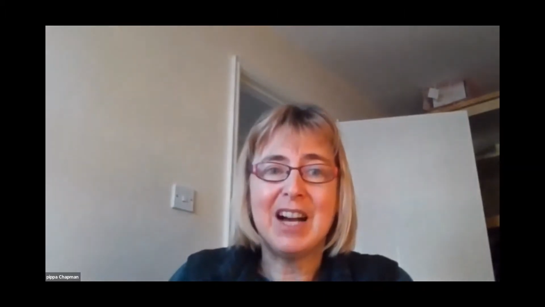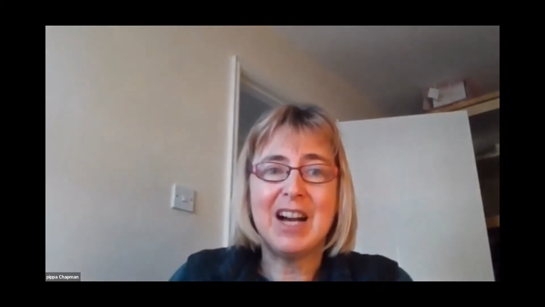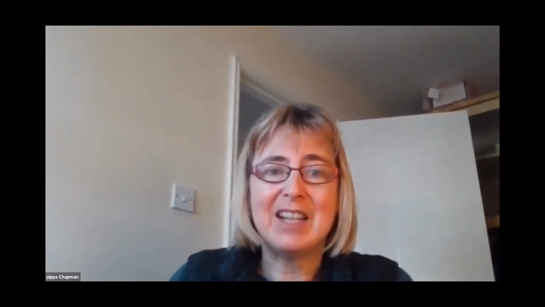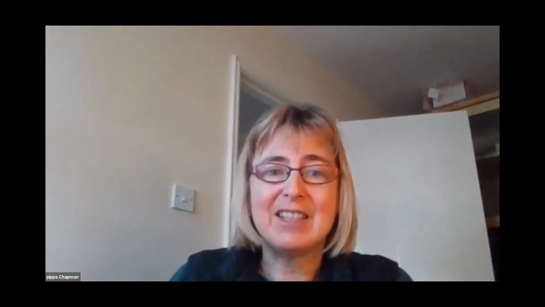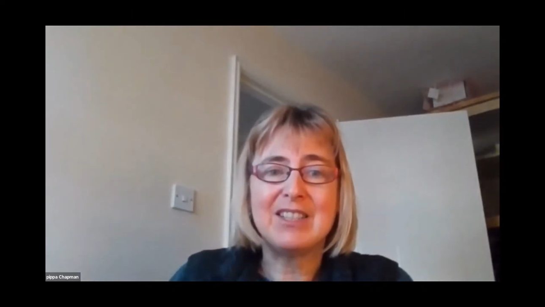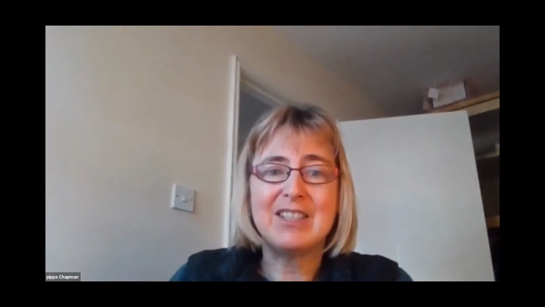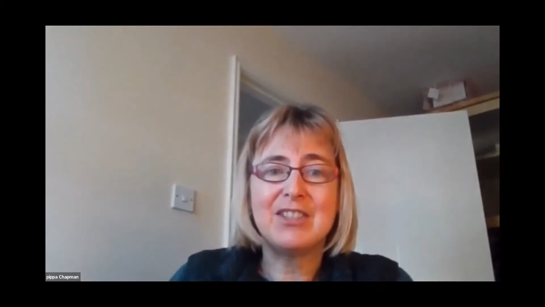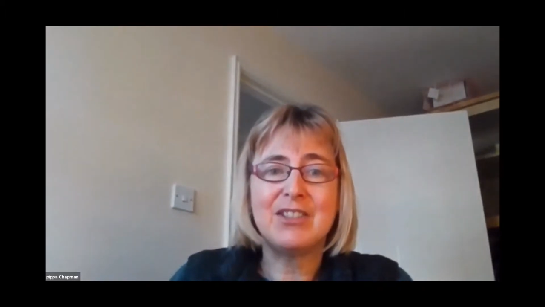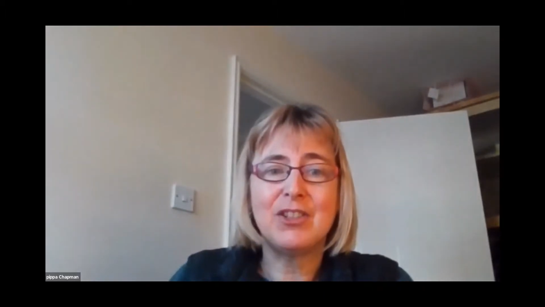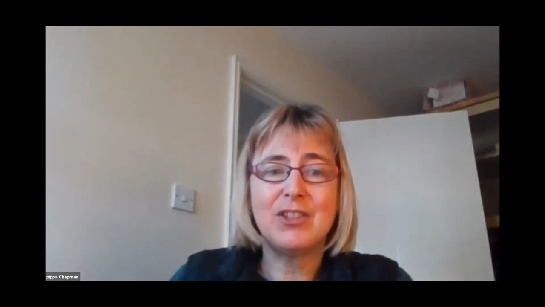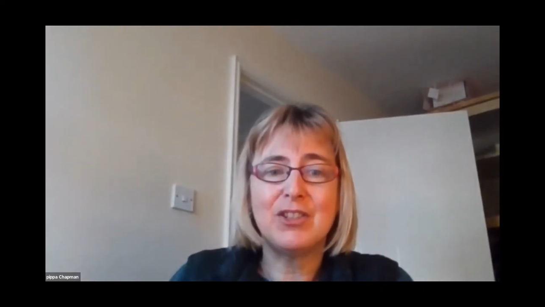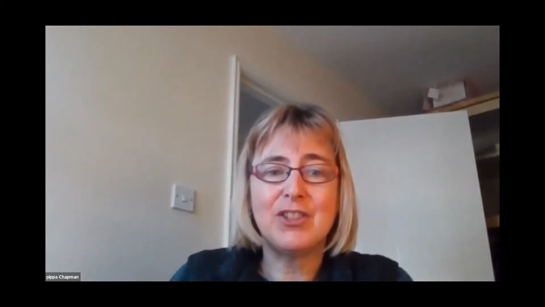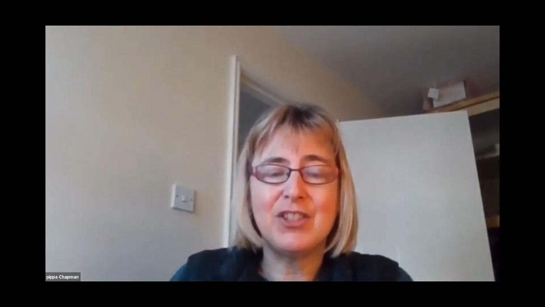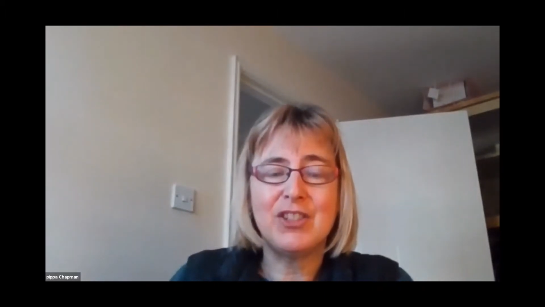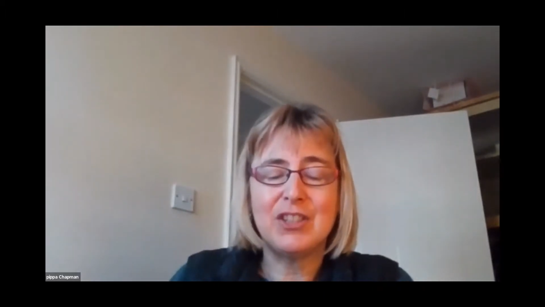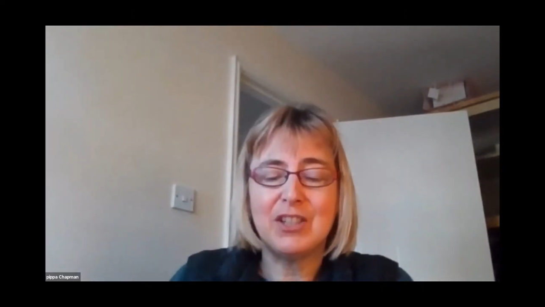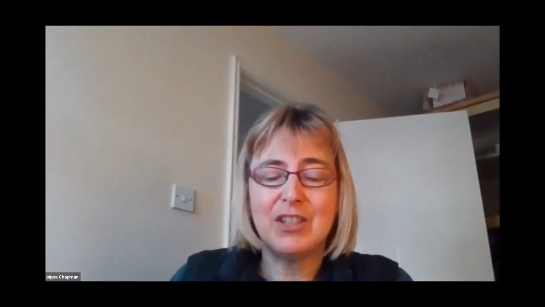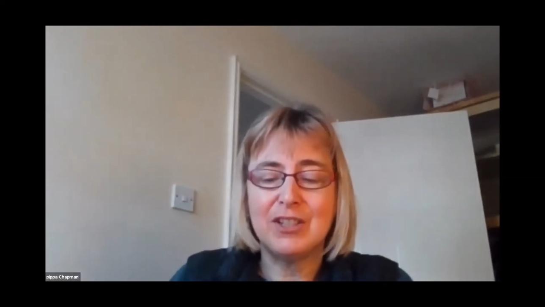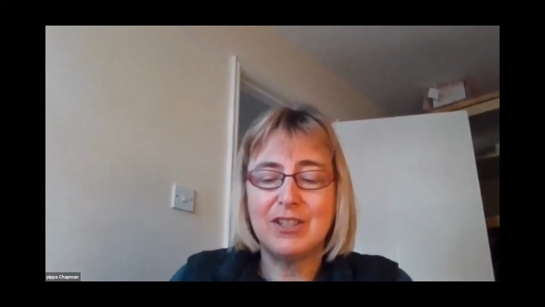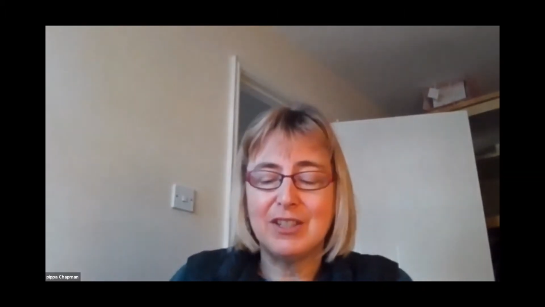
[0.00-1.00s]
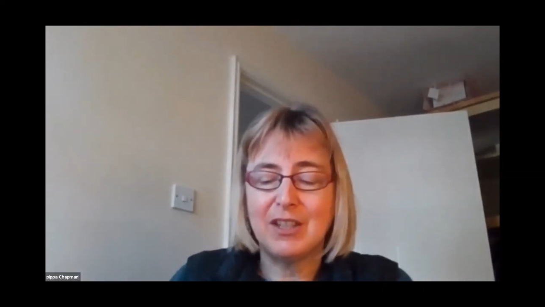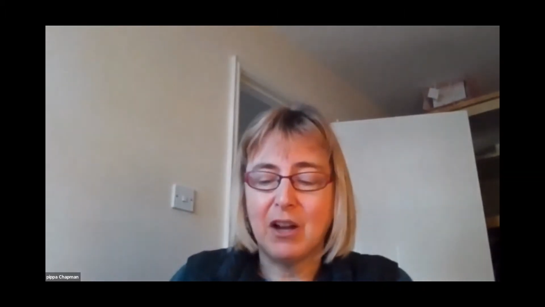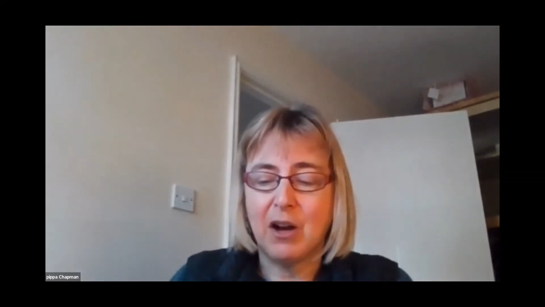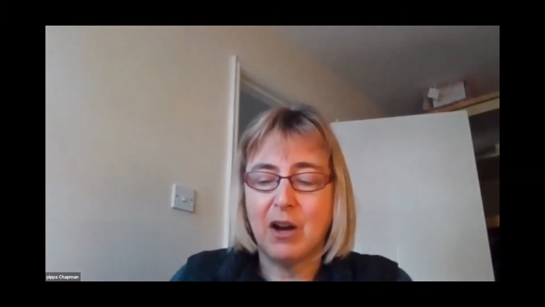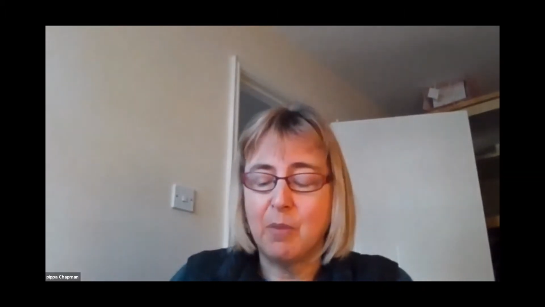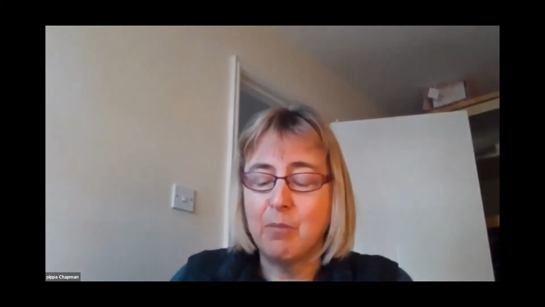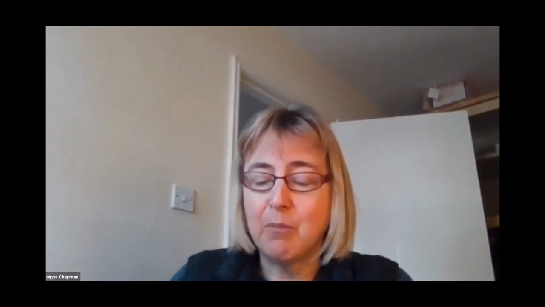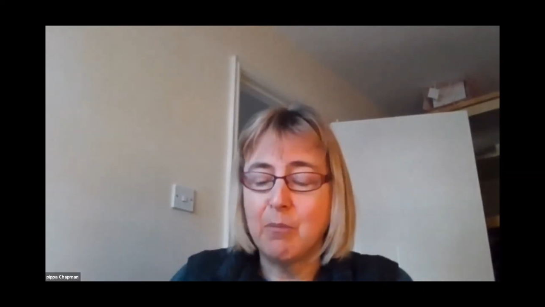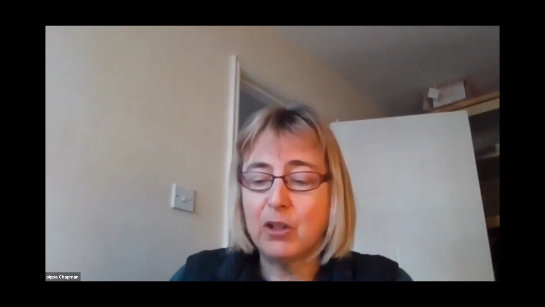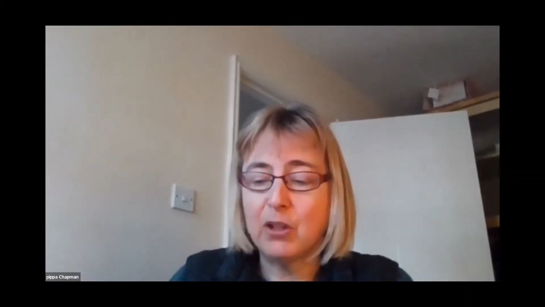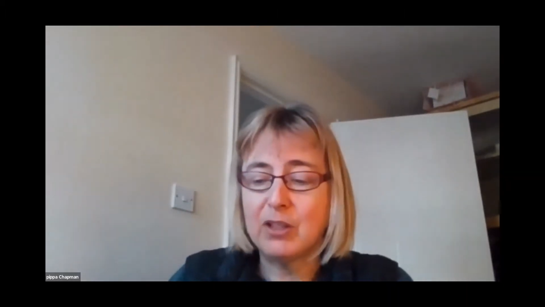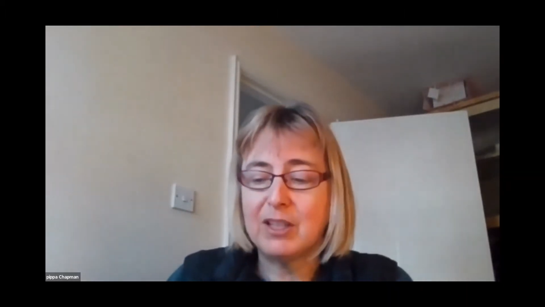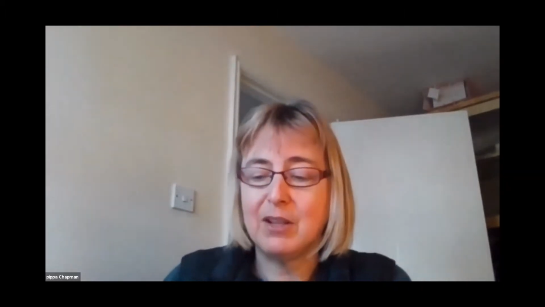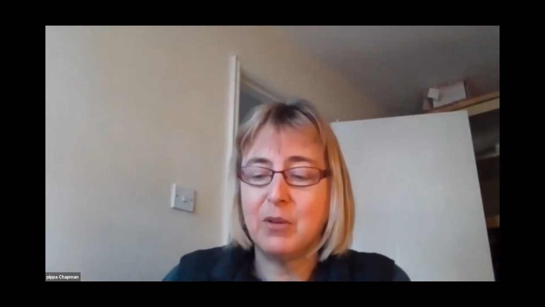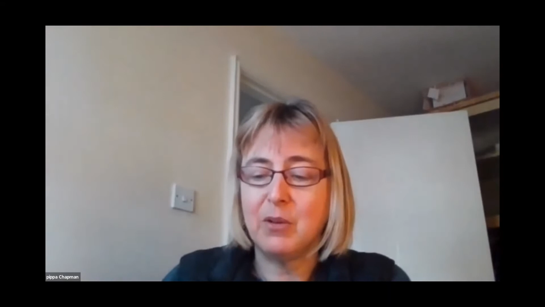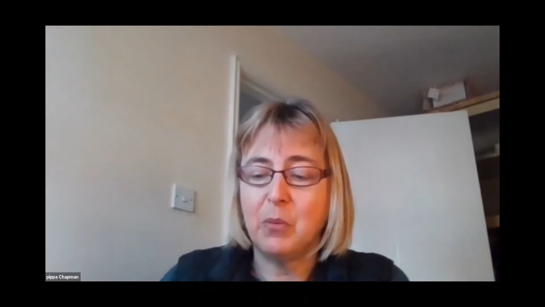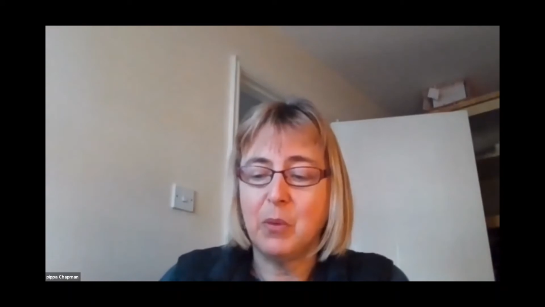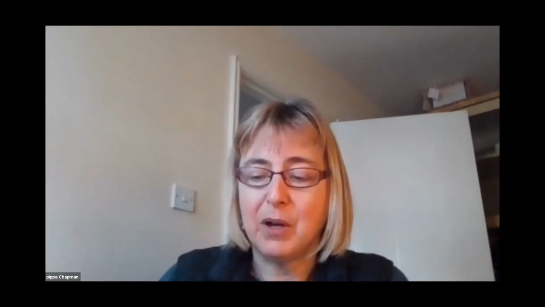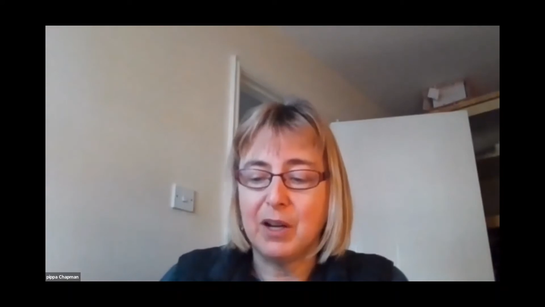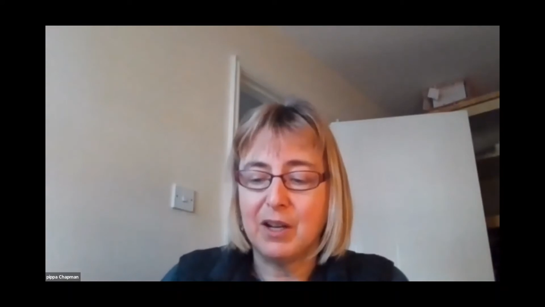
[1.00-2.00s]
And just as our
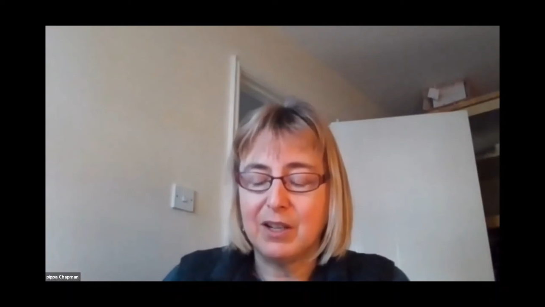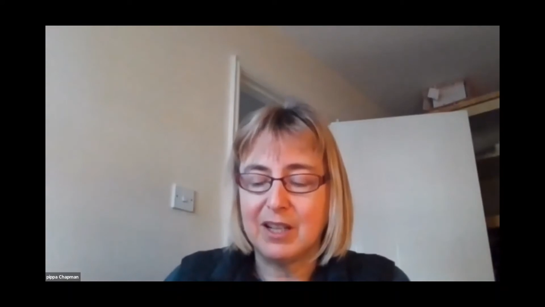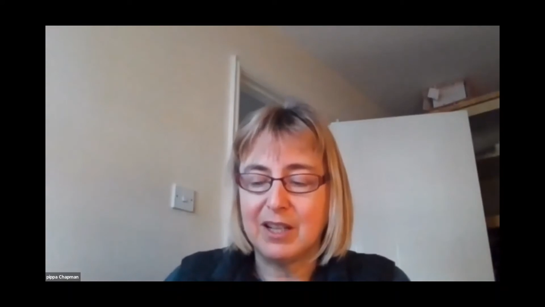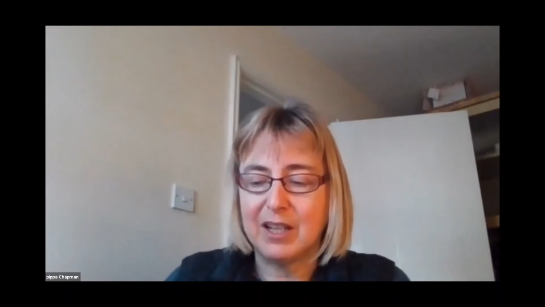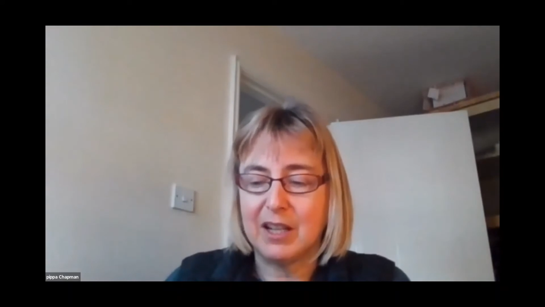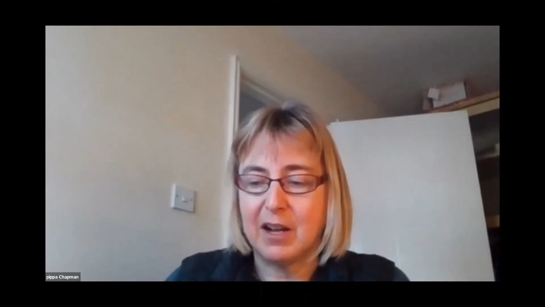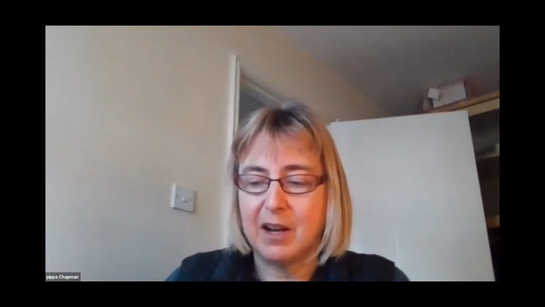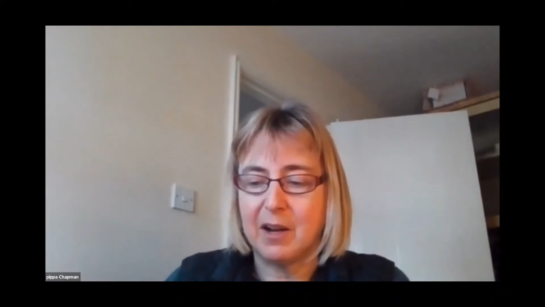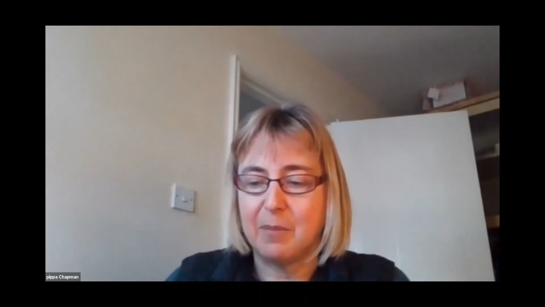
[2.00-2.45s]
modelling work